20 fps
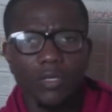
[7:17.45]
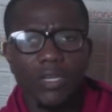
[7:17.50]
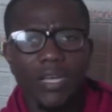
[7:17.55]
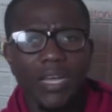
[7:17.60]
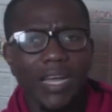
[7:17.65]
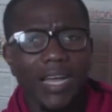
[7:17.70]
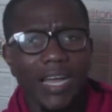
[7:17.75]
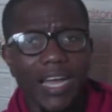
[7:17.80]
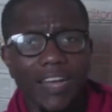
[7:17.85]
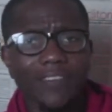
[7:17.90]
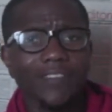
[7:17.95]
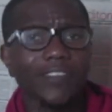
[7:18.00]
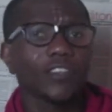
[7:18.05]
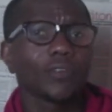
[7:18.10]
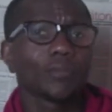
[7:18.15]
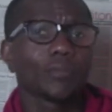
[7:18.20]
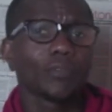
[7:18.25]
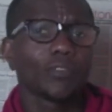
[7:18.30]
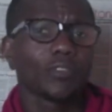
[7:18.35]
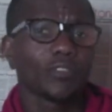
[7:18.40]
I have a
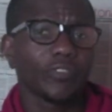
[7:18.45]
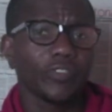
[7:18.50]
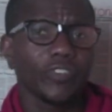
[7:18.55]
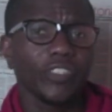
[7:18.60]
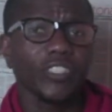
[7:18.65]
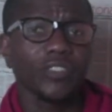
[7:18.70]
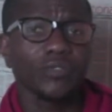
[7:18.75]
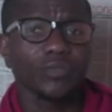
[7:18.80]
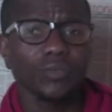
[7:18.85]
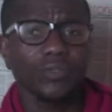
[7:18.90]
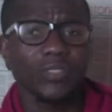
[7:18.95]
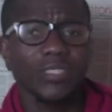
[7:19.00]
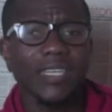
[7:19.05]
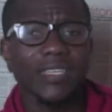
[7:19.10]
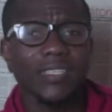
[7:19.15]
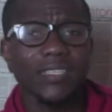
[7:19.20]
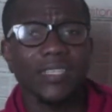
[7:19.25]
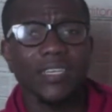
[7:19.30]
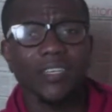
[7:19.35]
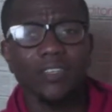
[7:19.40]
couple of friends who
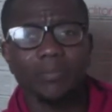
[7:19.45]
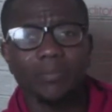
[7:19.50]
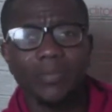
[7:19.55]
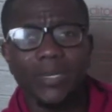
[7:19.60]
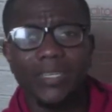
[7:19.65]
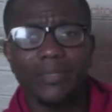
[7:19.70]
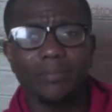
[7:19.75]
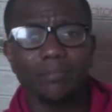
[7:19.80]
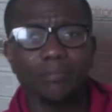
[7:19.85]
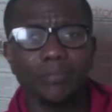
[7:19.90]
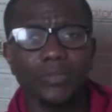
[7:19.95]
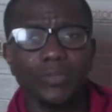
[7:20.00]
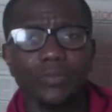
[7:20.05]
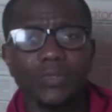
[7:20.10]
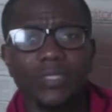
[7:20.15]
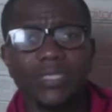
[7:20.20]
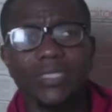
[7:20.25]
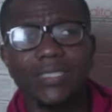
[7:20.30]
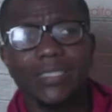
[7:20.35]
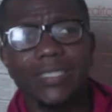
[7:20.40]
started out by
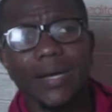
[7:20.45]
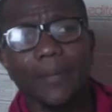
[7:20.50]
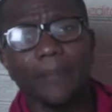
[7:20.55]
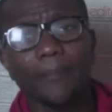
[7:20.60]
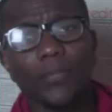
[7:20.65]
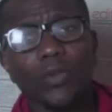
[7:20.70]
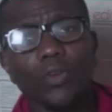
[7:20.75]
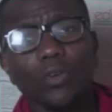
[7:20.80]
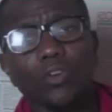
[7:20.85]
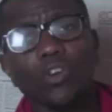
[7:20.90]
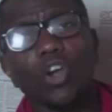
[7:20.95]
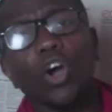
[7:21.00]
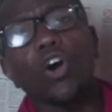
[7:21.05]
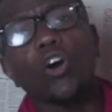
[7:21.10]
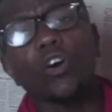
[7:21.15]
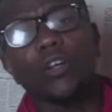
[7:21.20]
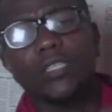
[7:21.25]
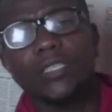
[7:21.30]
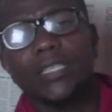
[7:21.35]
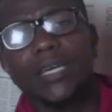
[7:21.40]
building their blog
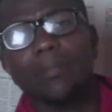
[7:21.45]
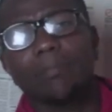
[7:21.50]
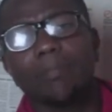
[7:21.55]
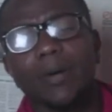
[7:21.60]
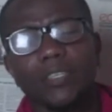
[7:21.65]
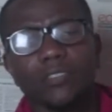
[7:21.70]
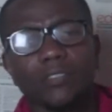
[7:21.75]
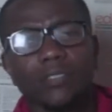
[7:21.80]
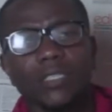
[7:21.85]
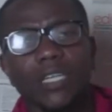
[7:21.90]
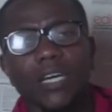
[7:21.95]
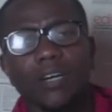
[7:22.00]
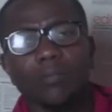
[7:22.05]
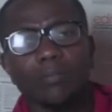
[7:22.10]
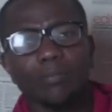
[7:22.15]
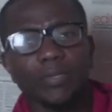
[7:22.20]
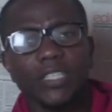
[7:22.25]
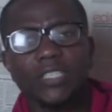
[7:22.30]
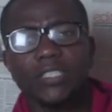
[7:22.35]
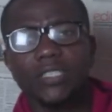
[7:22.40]
on their personal
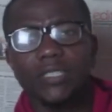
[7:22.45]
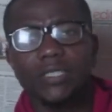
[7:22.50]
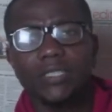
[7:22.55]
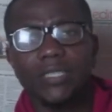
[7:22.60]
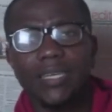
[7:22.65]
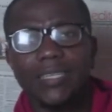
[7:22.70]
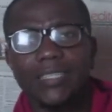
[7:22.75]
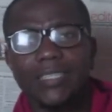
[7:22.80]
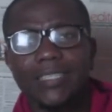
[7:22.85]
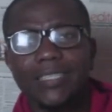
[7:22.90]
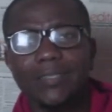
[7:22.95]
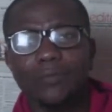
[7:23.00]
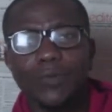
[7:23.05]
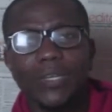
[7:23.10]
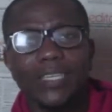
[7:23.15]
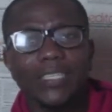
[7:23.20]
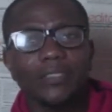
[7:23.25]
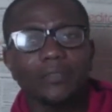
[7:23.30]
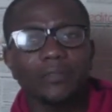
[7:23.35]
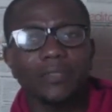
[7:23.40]
pages, and then
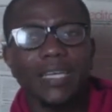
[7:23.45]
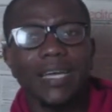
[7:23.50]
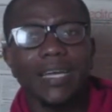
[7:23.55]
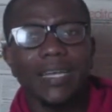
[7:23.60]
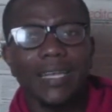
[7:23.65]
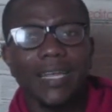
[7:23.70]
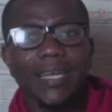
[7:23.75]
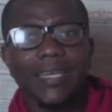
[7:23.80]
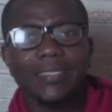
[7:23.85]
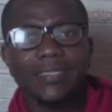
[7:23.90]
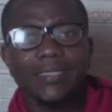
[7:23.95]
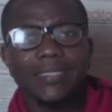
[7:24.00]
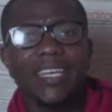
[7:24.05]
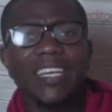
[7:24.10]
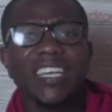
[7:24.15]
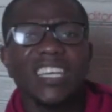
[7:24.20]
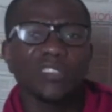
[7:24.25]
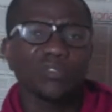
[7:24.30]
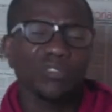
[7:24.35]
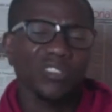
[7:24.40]
when they realized
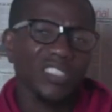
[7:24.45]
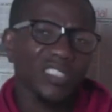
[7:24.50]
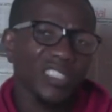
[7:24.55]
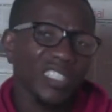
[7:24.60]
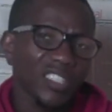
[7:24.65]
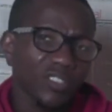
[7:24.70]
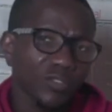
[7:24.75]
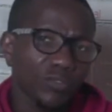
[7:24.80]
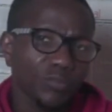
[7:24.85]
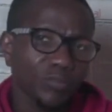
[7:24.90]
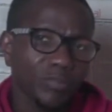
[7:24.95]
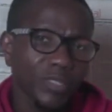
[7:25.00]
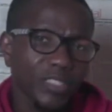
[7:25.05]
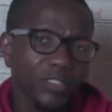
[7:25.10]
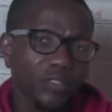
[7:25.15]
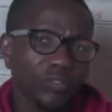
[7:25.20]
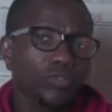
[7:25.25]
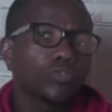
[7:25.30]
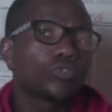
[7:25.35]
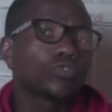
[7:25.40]
it was a little bit